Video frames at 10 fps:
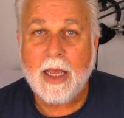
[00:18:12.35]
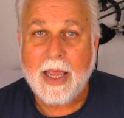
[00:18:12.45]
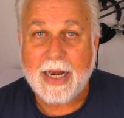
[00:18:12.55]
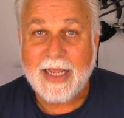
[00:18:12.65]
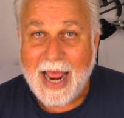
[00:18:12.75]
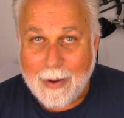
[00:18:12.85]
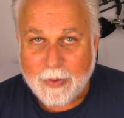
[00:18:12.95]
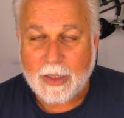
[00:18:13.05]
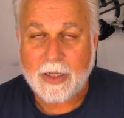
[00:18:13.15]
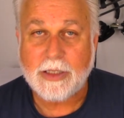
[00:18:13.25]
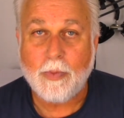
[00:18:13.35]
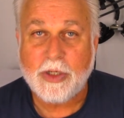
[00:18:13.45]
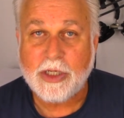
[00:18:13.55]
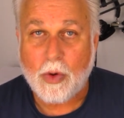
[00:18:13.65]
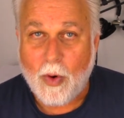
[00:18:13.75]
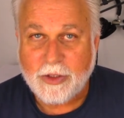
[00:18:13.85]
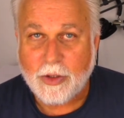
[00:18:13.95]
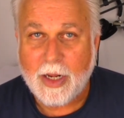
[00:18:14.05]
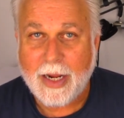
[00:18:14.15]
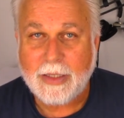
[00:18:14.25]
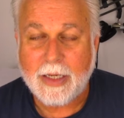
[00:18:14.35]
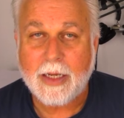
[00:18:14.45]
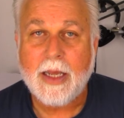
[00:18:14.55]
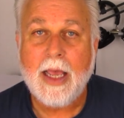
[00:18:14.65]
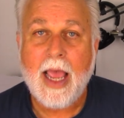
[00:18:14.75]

and capitalism, which is a Western idea,